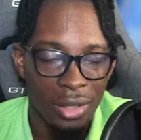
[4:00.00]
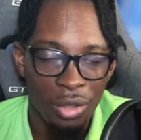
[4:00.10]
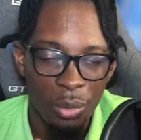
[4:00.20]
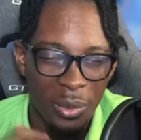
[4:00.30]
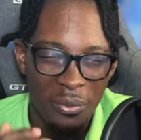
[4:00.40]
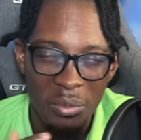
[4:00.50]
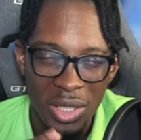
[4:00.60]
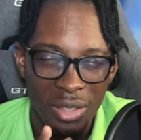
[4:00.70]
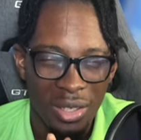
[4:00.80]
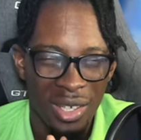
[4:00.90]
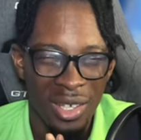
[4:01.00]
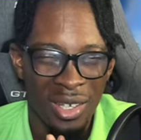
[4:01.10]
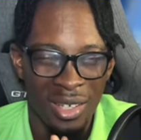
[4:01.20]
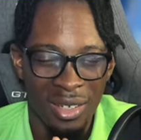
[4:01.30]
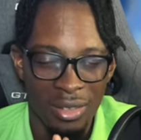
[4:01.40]
there with me.
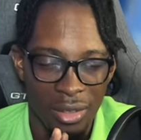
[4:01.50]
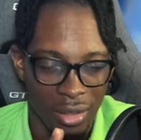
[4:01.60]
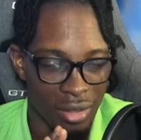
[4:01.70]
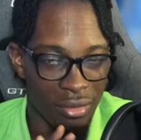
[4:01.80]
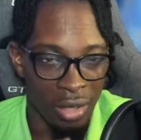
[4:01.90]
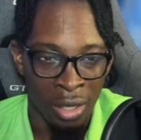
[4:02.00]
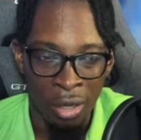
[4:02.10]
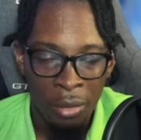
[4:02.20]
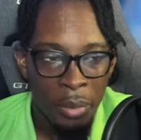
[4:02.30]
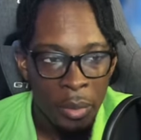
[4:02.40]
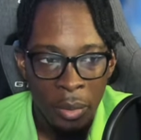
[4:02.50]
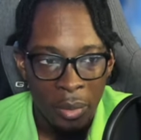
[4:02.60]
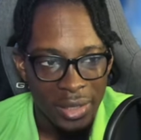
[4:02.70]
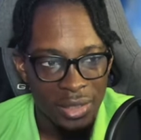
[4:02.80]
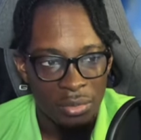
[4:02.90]
A lot of people
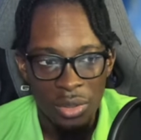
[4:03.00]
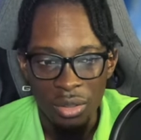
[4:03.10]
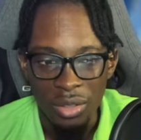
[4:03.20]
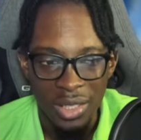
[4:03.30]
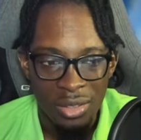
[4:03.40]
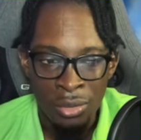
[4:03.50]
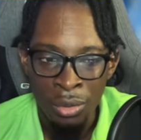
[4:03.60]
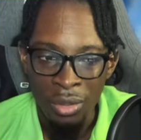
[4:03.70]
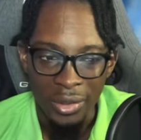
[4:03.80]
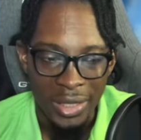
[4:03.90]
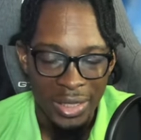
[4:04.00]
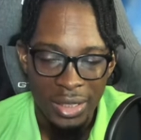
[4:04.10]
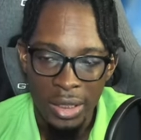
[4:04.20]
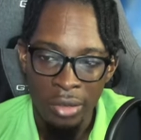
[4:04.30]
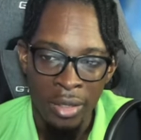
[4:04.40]
messaged me on Discord or
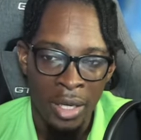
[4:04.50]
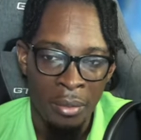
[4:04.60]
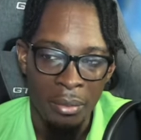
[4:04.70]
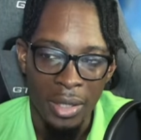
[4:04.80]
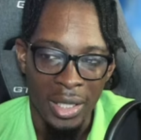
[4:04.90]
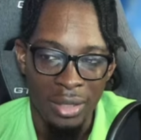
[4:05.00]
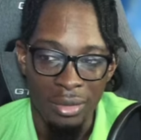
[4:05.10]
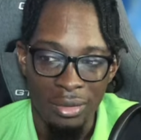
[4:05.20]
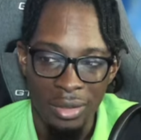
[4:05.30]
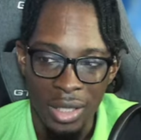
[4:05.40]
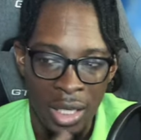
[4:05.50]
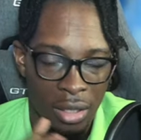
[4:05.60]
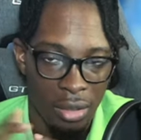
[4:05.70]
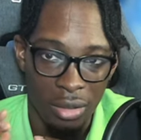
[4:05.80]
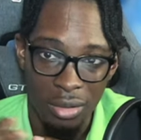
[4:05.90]
Instagram and kind
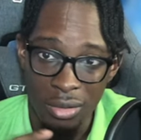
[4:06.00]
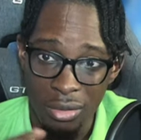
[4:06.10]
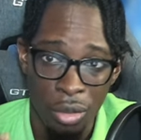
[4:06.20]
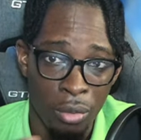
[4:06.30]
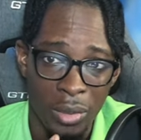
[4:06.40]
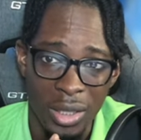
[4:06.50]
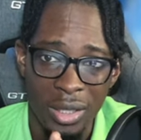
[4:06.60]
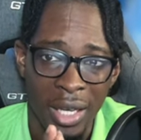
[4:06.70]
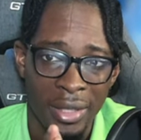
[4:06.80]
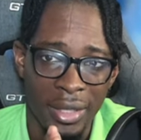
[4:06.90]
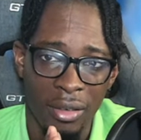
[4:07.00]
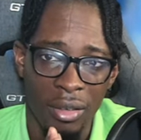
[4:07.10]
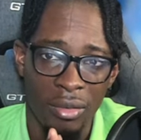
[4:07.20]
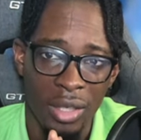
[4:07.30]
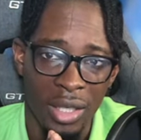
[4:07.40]
of told me that
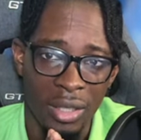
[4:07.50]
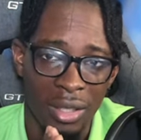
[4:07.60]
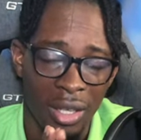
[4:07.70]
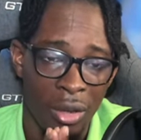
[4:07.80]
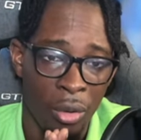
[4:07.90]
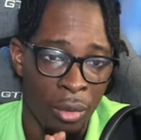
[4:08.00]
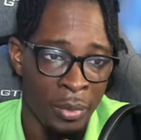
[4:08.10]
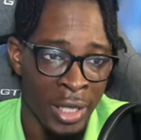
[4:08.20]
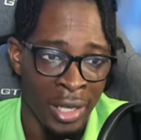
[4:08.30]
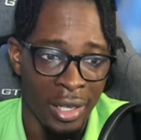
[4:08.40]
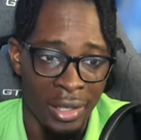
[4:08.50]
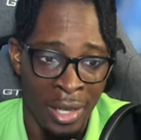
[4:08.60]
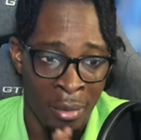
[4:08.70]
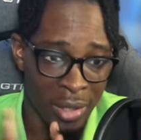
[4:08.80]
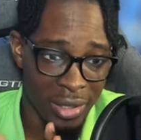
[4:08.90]
they hope that I
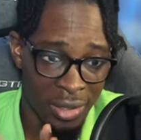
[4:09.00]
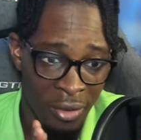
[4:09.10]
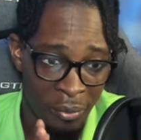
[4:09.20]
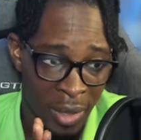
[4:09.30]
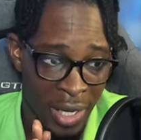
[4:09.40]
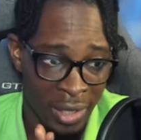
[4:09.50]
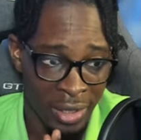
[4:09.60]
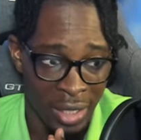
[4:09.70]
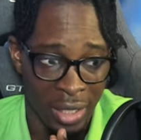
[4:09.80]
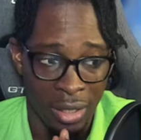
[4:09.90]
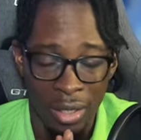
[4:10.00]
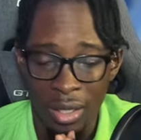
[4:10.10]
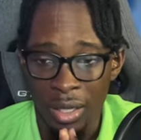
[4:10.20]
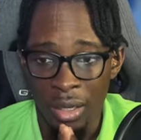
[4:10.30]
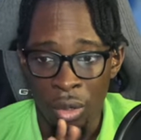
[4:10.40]
get my stuff back, they
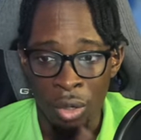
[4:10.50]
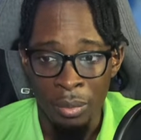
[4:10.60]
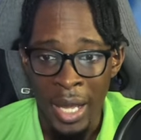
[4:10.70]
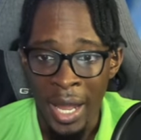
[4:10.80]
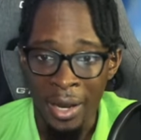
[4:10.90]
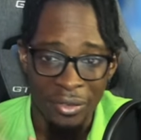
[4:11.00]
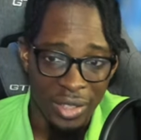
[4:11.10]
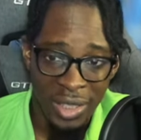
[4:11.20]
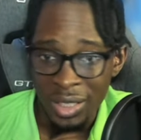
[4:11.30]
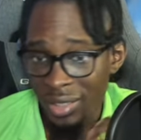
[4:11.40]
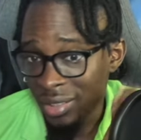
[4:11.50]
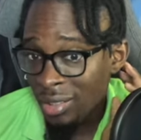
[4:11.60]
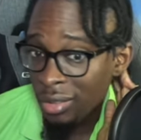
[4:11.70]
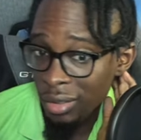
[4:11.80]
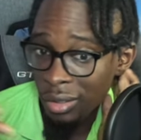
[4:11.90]
hope that everything is
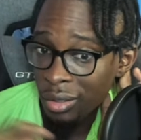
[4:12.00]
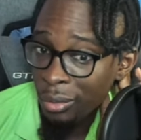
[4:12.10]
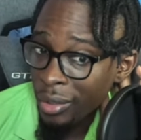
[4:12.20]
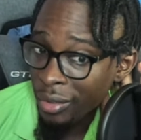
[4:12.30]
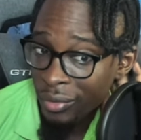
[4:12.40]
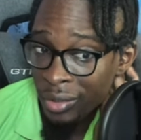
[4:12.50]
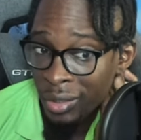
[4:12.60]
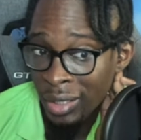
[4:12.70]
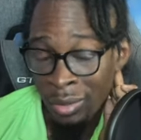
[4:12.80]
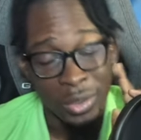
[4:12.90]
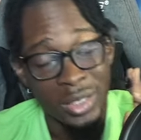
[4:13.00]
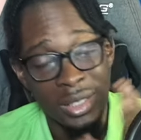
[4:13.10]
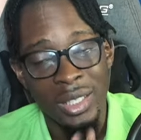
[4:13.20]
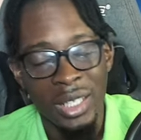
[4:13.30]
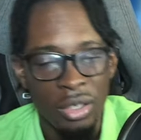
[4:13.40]
good or whatever, and I want to
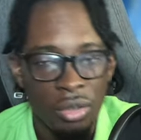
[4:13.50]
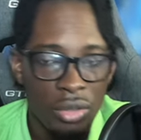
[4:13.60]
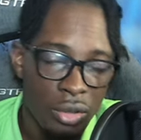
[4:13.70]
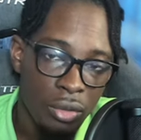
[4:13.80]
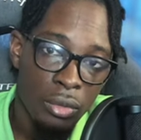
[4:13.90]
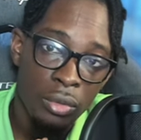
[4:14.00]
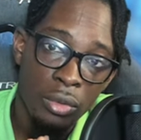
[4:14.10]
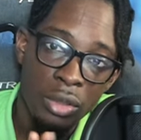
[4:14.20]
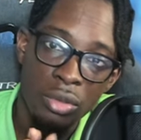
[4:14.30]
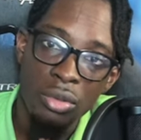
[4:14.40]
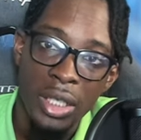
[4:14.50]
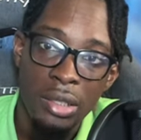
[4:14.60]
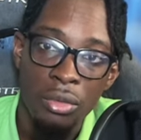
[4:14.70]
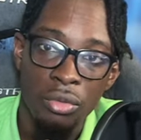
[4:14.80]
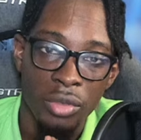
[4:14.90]
say thank you to you guys
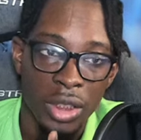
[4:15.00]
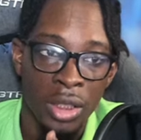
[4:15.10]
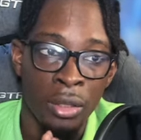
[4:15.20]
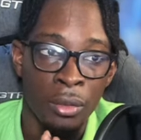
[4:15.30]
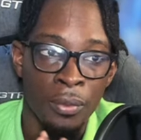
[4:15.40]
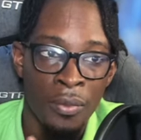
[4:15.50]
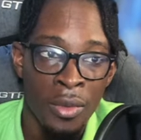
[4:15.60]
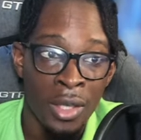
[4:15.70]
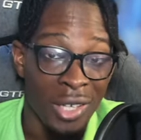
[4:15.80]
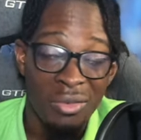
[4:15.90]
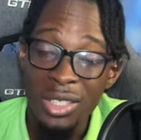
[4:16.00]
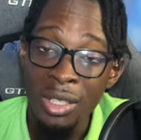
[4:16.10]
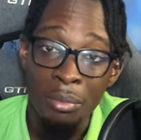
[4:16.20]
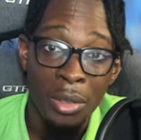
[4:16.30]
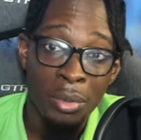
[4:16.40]
who reached out. Even
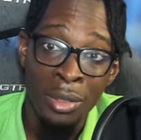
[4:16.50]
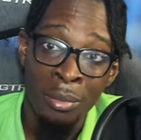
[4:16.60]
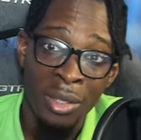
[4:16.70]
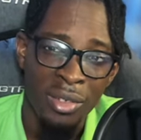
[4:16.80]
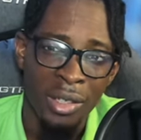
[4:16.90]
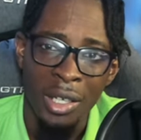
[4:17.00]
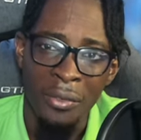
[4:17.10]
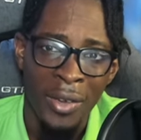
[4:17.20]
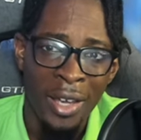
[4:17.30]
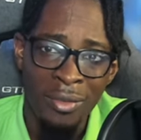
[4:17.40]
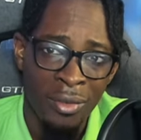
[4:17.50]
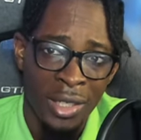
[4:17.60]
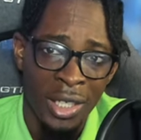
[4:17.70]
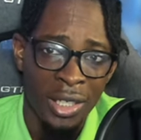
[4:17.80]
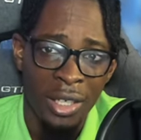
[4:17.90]
some people in my real life
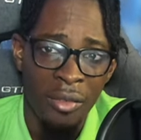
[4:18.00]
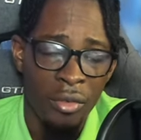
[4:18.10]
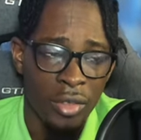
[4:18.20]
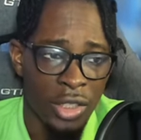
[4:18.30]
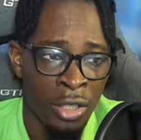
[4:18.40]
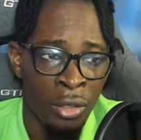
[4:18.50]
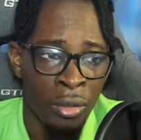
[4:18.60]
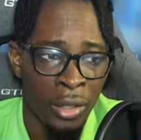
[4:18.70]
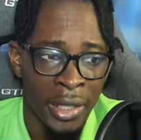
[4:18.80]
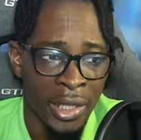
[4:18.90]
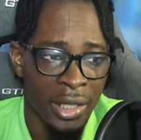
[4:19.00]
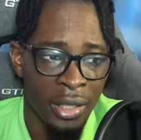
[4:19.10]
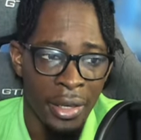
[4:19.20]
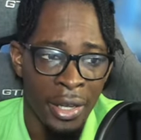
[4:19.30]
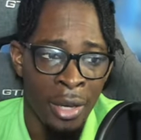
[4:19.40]
didn't even reach out or anything
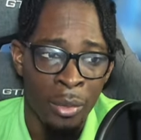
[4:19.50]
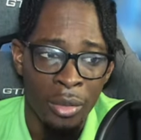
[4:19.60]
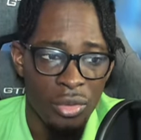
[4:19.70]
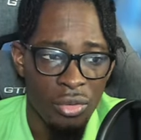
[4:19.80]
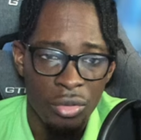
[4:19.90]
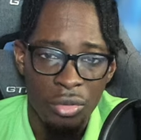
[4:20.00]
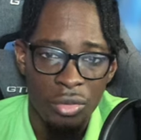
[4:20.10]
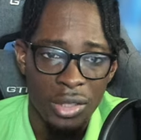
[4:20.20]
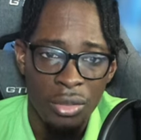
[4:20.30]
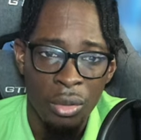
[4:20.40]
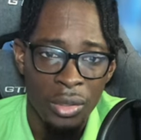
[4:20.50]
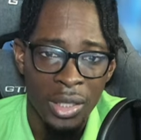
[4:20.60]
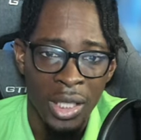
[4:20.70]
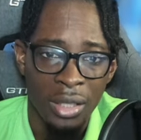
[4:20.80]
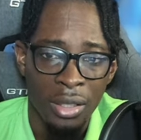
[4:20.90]
like that when I was going through this whole
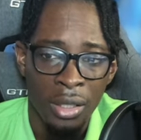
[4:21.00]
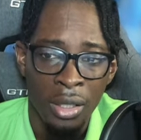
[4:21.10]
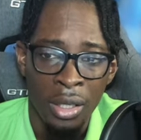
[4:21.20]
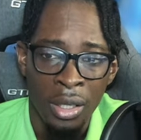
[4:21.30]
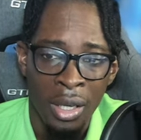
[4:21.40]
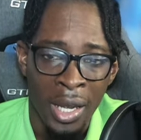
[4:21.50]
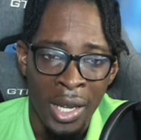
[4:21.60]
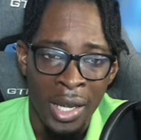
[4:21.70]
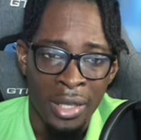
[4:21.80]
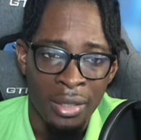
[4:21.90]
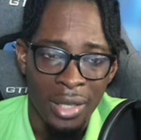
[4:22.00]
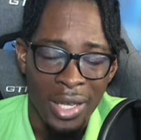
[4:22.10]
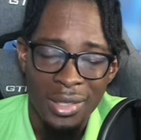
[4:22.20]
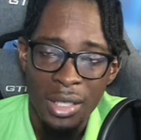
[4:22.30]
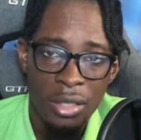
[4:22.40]
thing, and
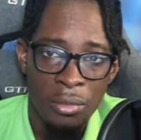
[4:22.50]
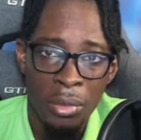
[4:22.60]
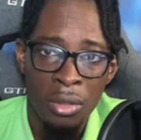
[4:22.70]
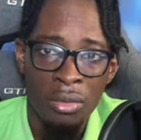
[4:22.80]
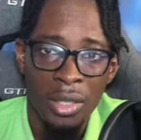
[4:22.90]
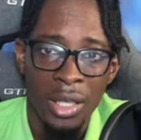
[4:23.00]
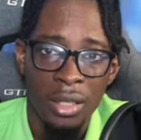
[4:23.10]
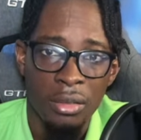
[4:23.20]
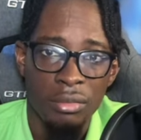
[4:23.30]
that sucks, bro. Like,